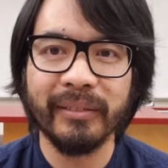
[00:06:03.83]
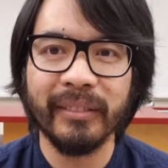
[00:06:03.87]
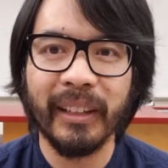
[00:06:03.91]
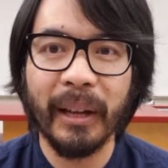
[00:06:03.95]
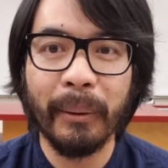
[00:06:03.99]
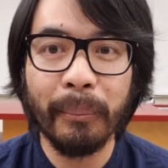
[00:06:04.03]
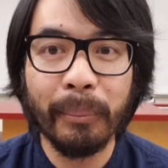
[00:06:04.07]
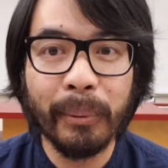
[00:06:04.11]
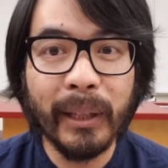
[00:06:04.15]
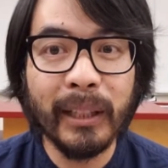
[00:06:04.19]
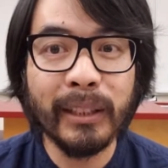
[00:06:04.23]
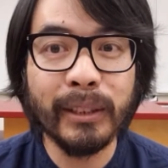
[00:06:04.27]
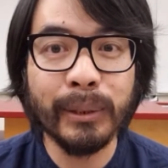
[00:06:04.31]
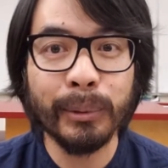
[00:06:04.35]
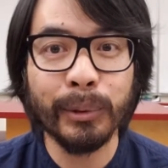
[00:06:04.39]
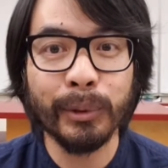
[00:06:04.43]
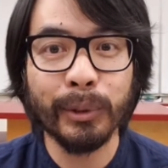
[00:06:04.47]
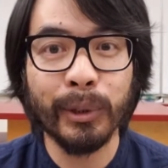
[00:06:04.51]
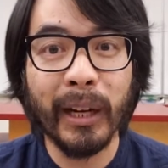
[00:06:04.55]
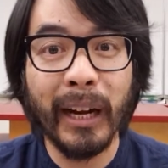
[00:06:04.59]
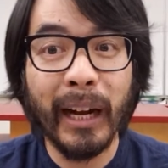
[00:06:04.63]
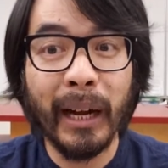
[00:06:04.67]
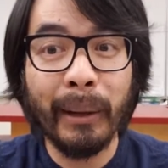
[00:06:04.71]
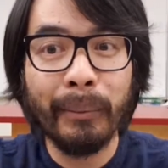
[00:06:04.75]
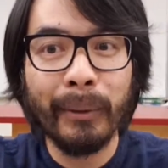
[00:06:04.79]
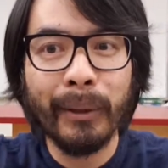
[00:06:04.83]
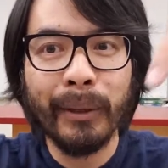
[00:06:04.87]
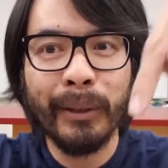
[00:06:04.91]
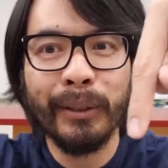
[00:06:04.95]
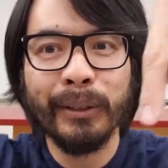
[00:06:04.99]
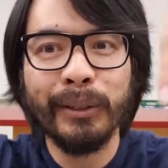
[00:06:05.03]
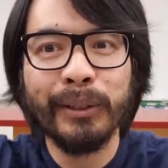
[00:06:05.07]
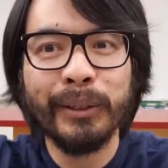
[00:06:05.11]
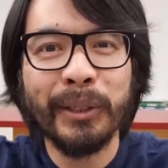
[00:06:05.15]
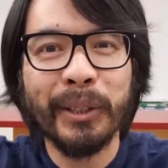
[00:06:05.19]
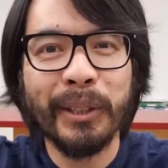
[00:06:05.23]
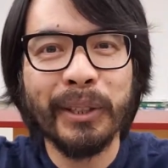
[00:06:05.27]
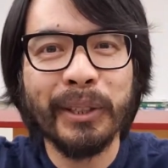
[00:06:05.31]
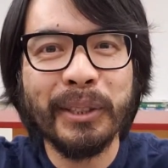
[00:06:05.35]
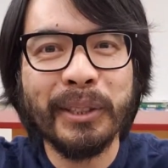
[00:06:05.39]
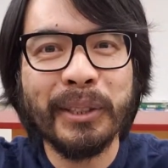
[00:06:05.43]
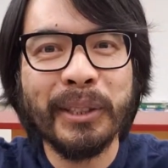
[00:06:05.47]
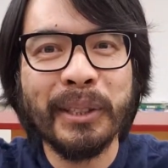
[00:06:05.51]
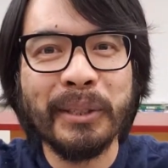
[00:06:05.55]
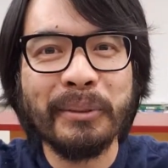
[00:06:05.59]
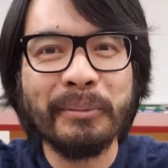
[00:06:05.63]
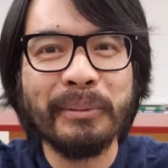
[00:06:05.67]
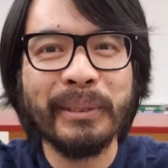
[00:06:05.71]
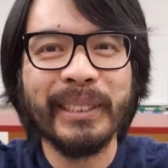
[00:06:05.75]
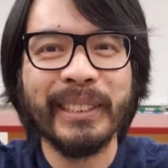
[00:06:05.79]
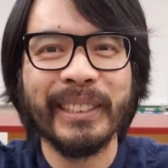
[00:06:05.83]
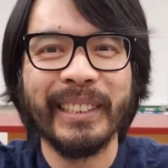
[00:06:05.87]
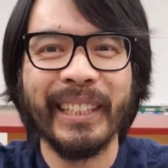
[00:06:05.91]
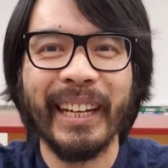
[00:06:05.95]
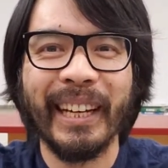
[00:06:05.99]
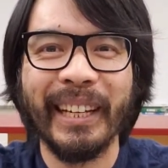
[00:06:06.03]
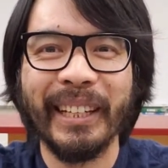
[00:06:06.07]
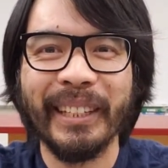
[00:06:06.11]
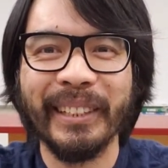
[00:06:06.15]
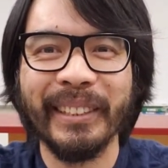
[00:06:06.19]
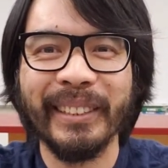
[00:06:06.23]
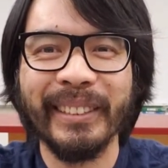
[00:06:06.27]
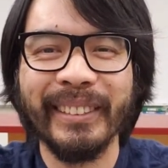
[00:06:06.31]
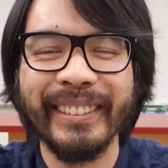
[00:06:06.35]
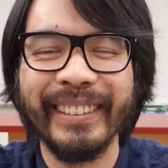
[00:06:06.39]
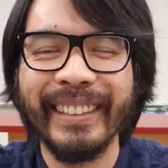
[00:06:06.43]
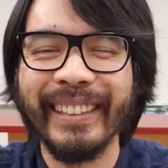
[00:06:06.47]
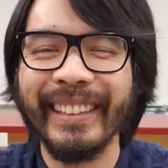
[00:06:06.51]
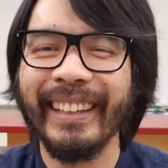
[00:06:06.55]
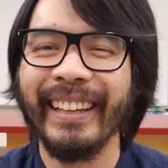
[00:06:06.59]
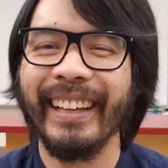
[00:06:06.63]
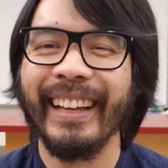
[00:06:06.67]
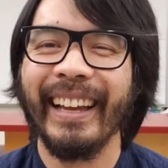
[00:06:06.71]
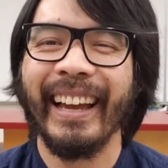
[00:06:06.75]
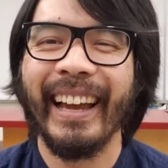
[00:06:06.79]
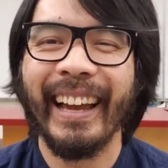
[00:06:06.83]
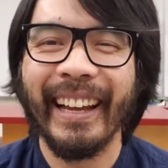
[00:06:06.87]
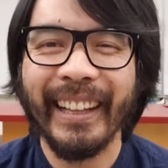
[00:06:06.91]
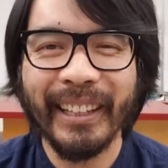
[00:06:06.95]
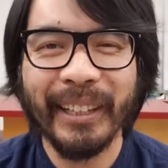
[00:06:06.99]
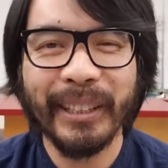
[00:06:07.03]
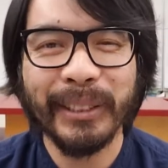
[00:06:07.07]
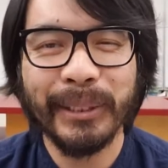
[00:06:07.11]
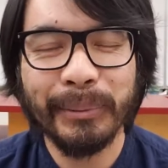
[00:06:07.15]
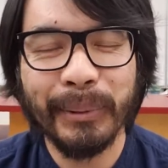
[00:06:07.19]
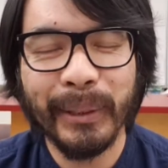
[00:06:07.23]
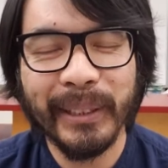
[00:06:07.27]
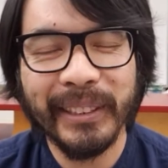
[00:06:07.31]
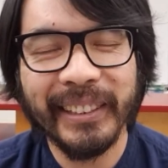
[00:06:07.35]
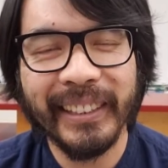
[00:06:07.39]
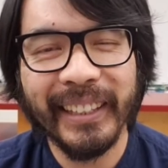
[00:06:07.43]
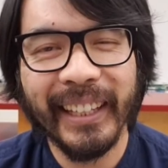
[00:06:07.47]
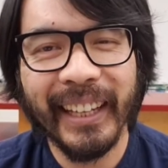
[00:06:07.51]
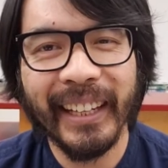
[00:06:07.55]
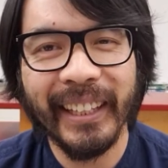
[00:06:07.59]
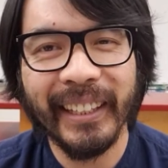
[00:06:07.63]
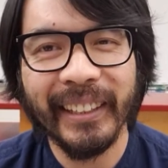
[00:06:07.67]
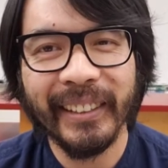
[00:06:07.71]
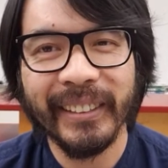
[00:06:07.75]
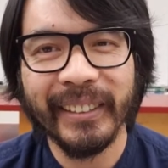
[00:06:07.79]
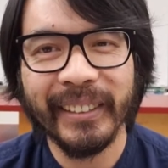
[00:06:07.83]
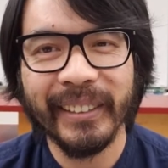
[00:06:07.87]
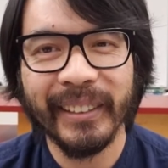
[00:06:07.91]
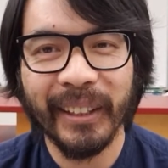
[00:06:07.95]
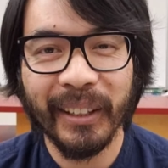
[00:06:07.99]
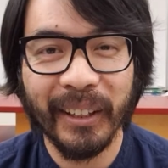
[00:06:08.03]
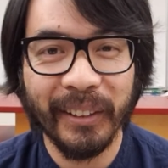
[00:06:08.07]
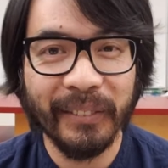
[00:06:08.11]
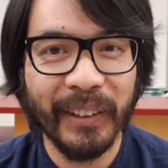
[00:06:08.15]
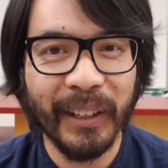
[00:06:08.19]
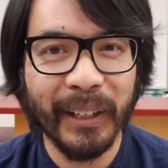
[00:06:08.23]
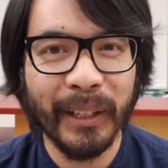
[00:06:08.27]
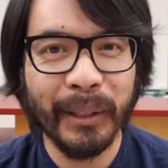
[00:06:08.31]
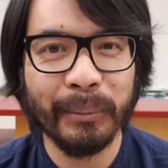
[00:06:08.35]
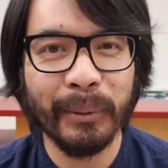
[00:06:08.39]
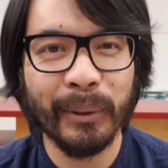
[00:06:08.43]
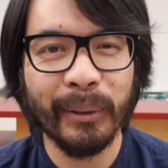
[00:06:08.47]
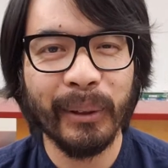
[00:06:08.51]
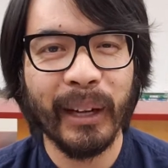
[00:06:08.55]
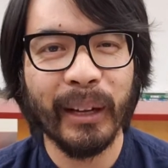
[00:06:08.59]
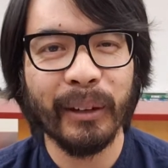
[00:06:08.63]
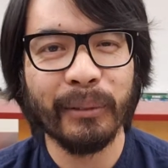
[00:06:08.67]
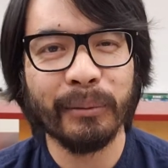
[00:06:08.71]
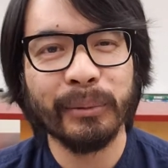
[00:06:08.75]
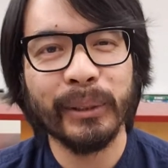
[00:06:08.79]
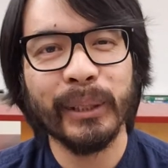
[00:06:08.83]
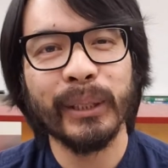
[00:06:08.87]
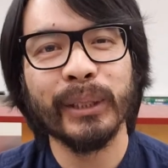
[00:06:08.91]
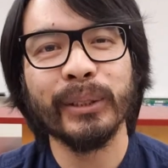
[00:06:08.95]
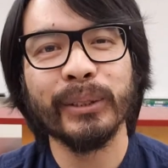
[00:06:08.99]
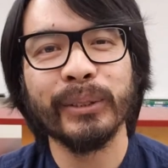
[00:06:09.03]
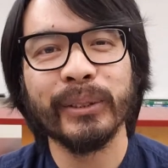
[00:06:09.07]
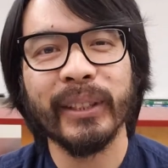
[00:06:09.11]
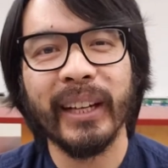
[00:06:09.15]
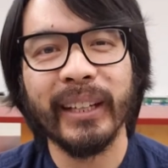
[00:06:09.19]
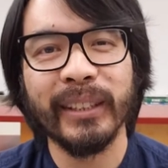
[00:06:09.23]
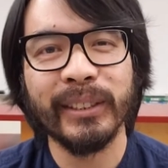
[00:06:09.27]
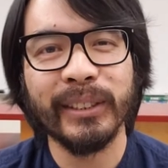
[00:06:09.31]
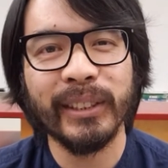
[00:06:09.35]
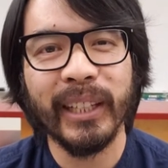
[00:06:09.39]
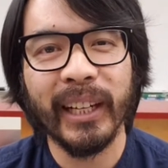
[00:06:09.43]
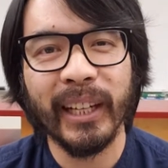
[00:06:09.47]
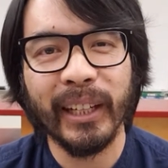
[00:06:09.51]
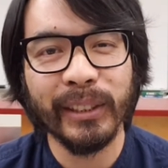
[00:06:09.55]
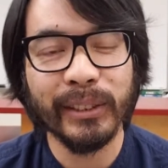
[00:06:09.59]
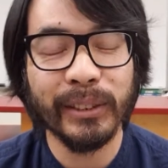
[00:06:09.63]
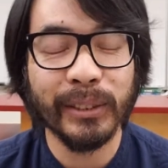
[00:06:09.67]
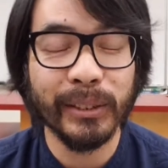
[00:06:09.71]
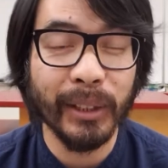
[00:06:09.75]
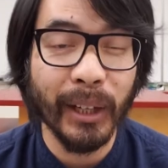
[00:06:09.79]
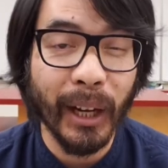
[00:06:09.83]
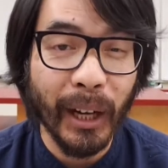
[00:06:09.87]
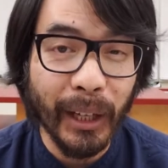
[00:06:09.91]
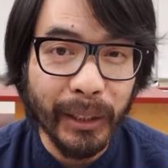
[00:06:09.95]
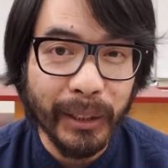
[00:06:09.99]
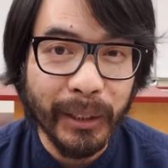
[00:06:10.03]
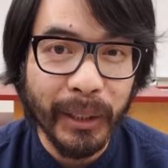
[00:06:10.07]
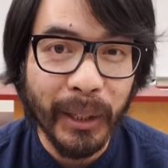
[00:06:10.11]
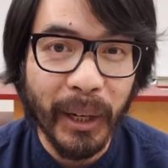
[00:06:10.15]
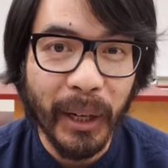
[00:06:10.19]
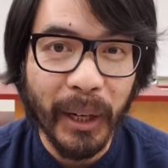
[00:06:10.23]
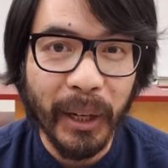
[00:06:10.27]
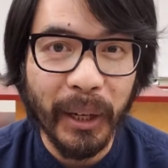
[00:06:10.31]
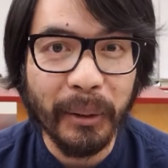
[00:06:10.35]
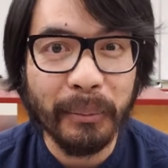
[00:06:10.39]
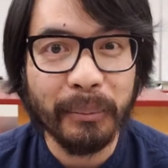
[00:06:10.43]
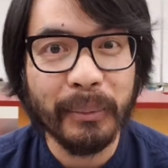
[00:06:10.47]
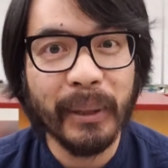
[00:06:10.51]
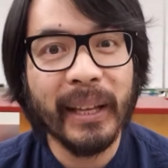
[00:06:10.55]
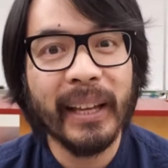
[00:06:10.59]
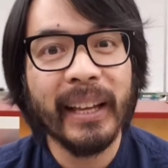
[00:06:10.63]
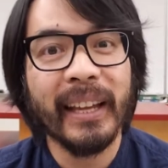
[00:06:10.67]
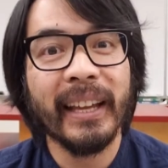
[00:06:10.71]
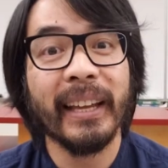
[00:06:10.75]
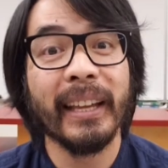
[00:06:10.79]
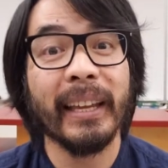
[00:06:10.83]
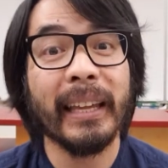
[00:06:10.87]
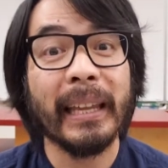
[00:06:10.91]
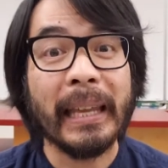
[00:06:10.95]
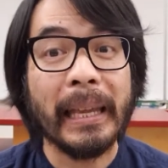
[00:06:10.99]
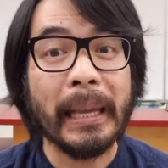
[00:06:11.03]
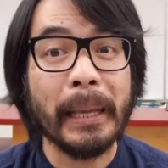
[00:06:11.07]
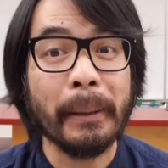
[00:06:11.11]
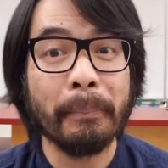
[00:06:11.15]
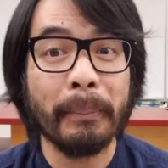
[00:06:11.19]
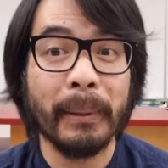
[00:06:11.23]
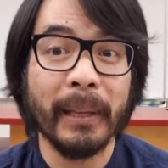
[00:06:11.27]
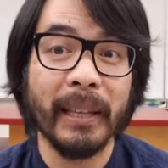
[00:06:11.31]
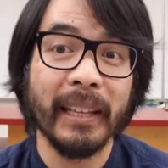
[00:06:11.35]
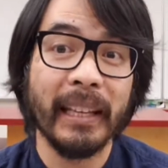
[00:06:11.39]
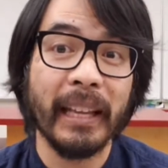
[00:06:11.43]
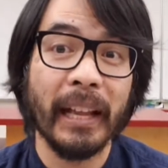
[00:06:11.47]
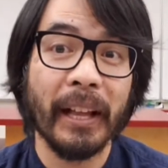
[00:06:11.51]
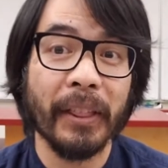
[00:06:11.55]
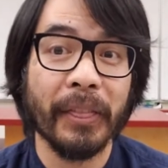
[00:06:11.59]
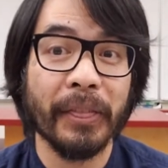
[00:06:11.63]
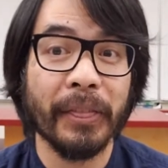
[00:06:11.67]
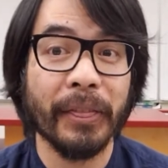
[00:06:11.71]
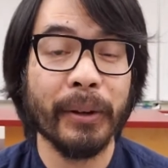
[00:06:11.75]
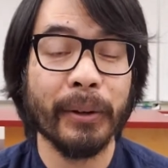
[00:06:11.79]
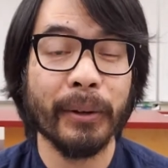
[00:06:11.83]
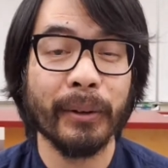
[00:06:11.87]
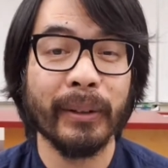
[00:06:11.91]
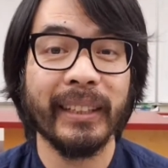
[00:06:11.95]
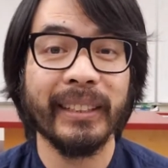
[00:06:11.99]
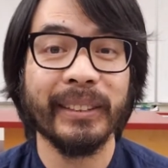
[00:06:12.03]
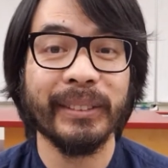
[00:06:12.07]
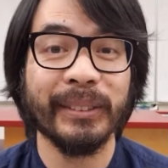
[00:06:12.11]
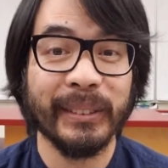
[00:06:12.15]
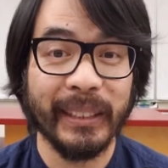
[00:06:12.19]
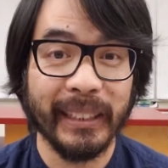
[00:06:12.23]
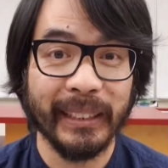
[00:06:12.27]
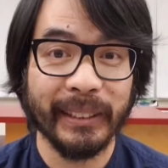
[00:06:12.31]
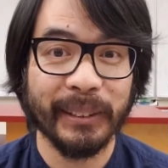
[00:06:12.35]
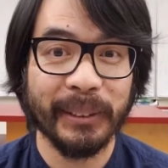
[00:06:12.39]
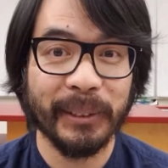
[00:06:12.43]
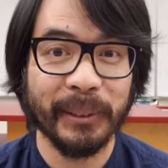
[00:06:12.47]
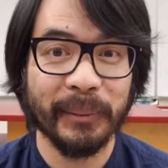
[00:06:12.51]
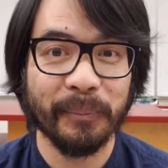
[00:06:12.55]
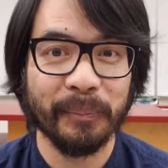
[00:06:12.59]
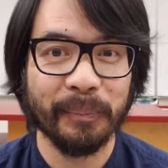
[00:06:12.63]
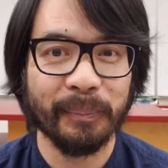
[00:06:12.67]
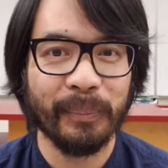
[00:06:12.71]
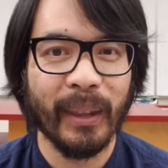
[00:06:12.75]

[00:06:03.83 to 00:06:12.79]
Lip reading: And please subscribe to our YouTube channel. Handouts, once again, are available at realsciencechallenge.com EP36.